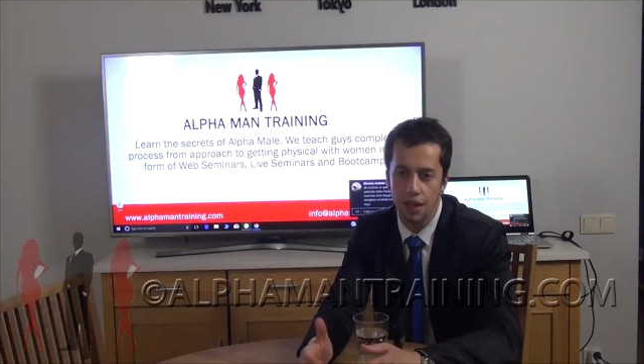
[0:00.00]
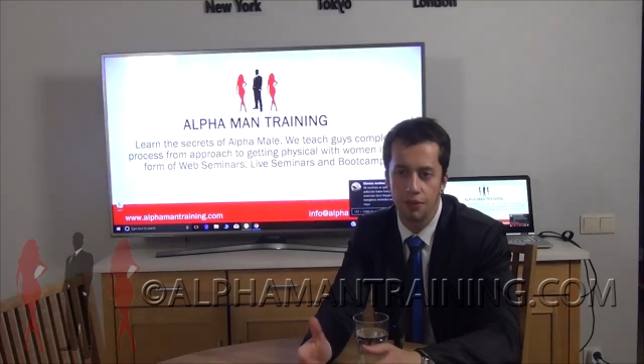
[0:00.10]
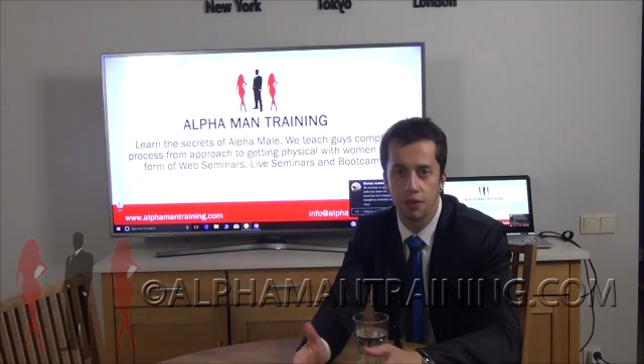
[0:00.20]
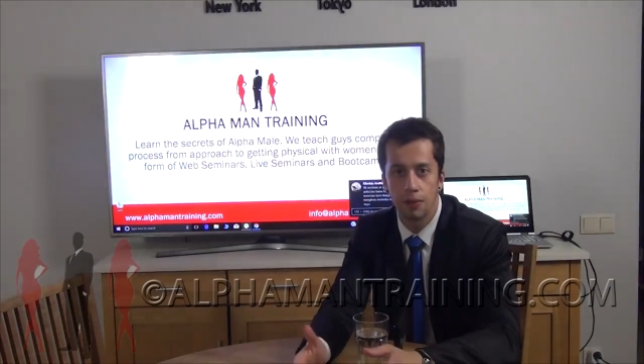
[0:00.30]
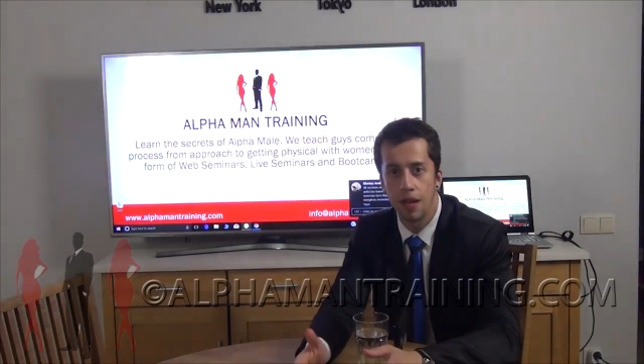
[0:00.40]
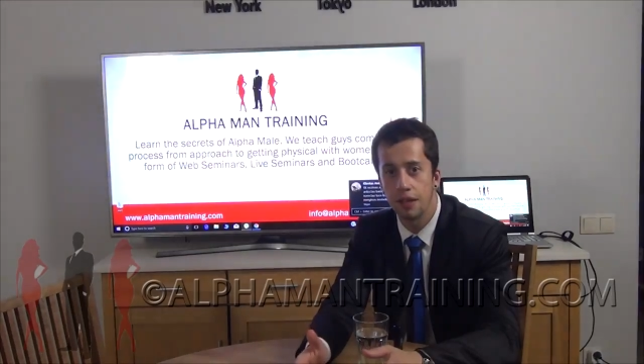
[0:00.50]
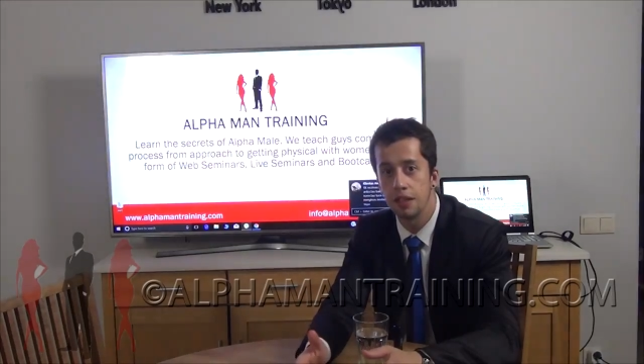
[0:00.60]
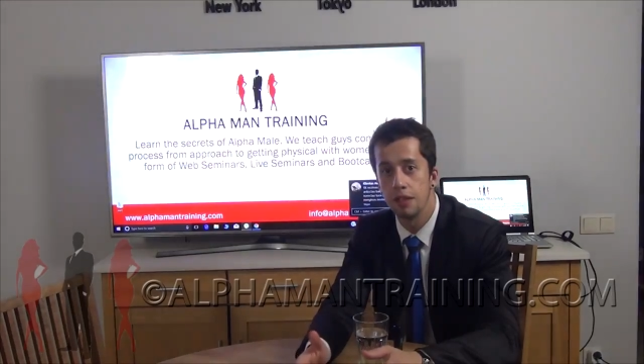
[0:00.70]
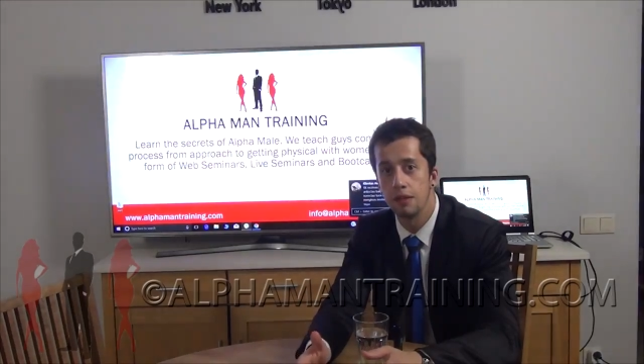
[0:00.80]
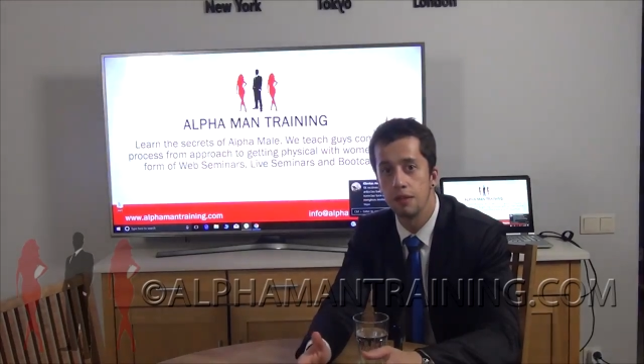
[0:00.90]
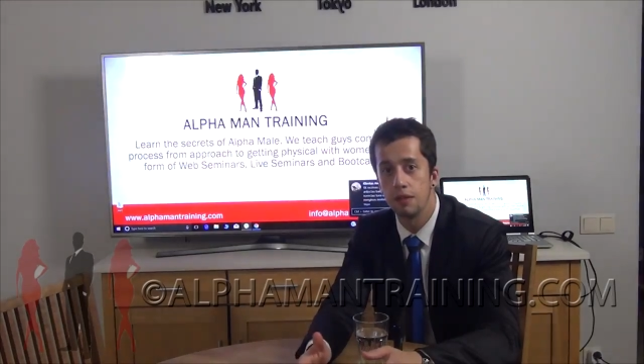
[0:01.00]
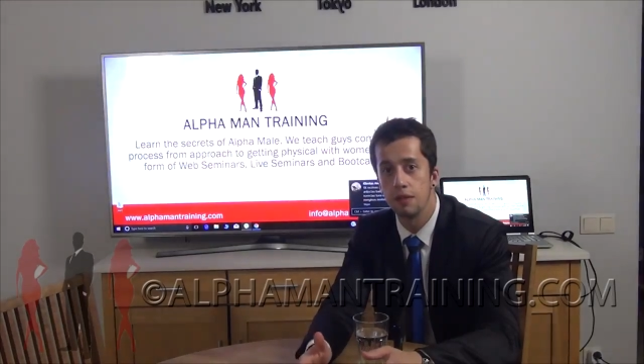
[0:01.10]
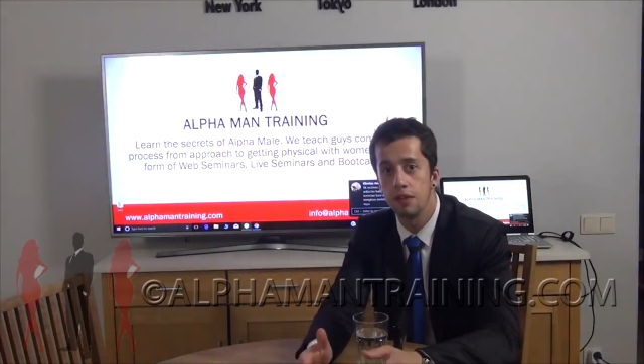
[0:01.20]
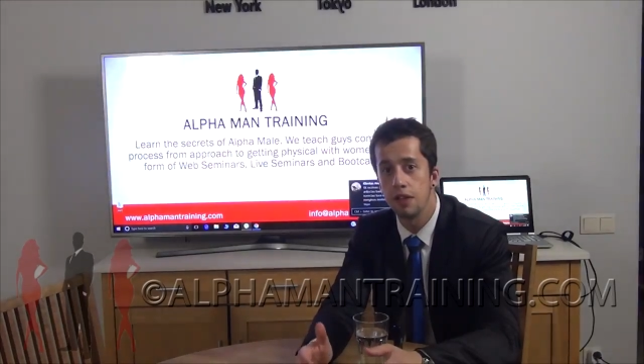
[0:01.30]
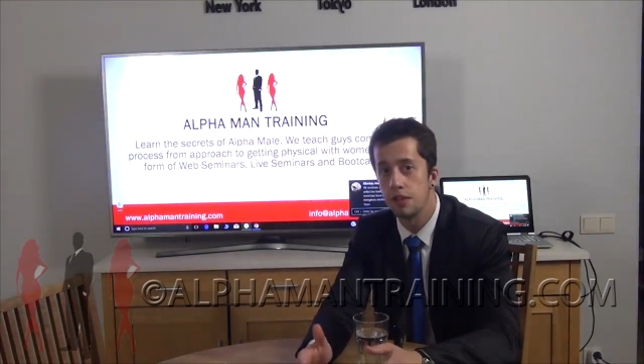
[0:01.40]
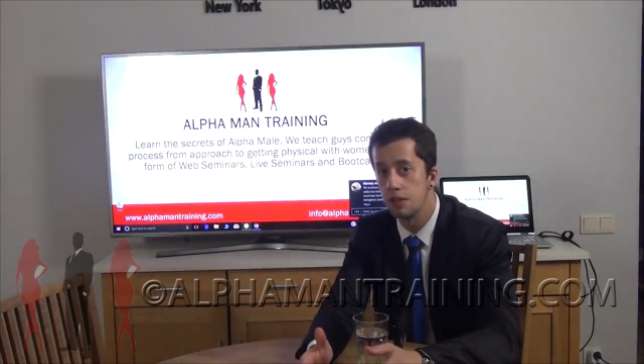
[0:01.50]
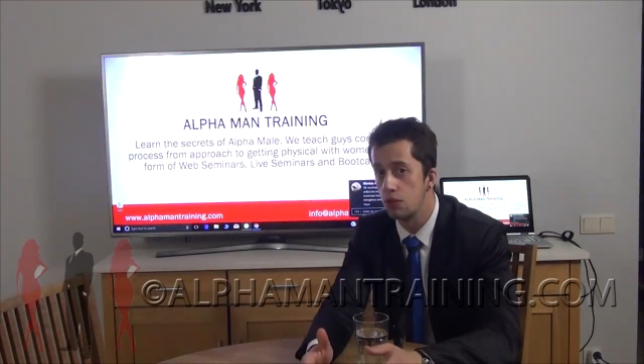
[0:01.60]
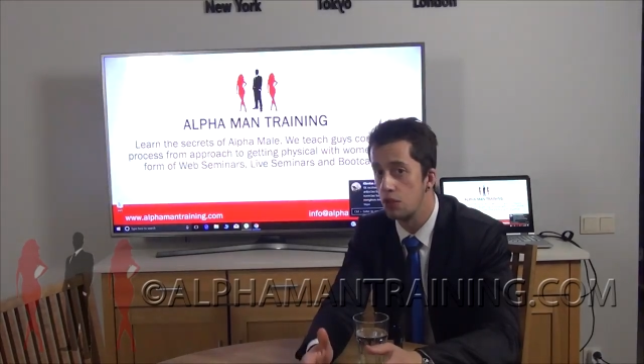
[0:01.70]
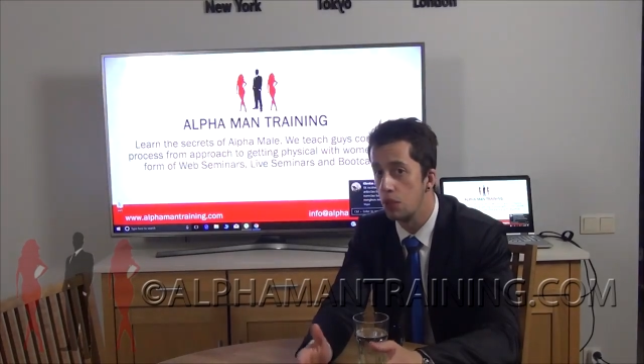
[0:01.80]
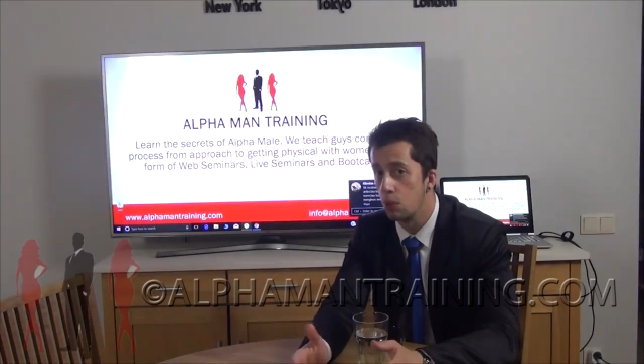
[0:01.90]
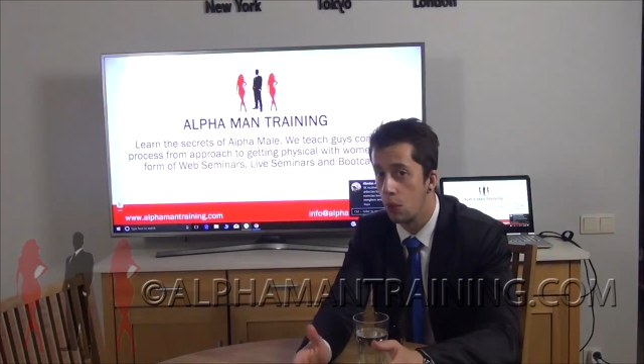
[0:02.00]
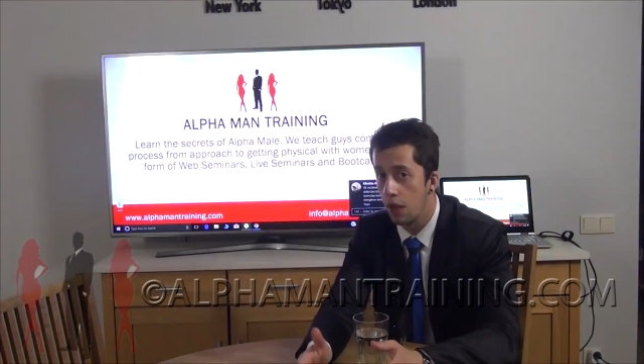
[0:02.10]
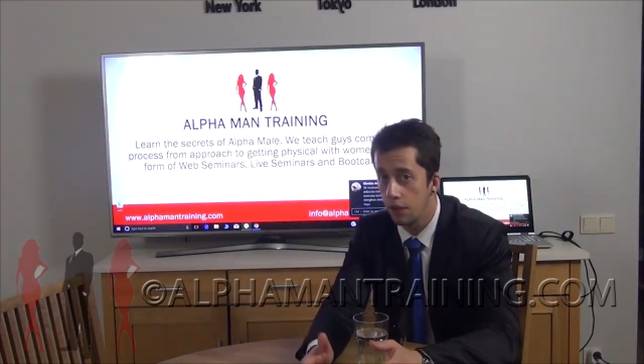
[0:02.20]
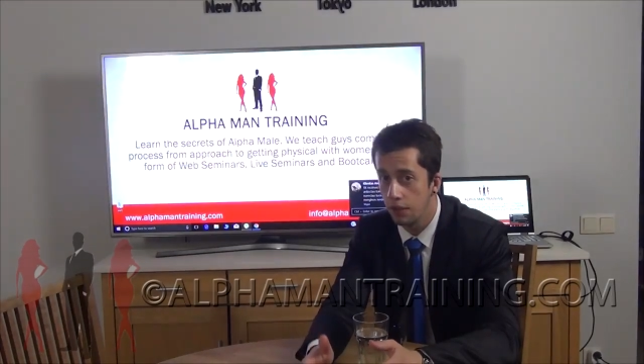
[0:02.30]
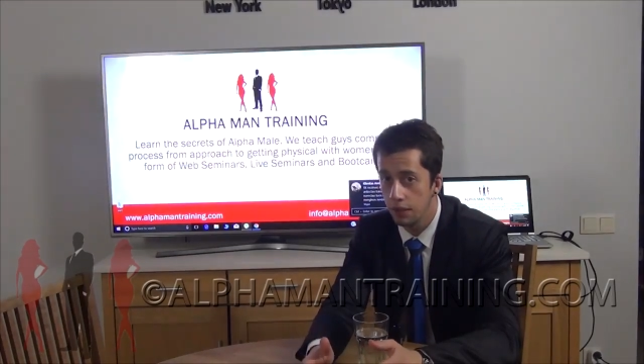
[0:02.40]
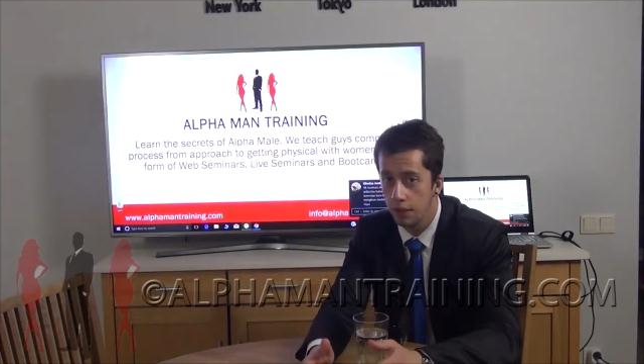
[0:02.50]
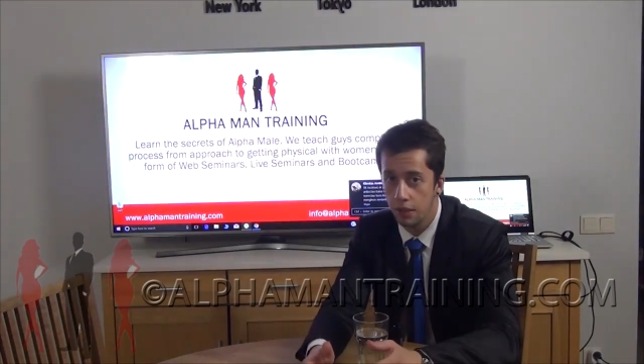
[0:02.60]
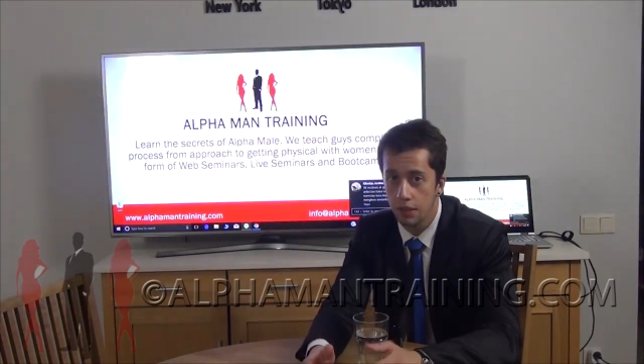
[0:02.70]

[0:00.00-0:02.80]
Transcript: After that, he feels real well.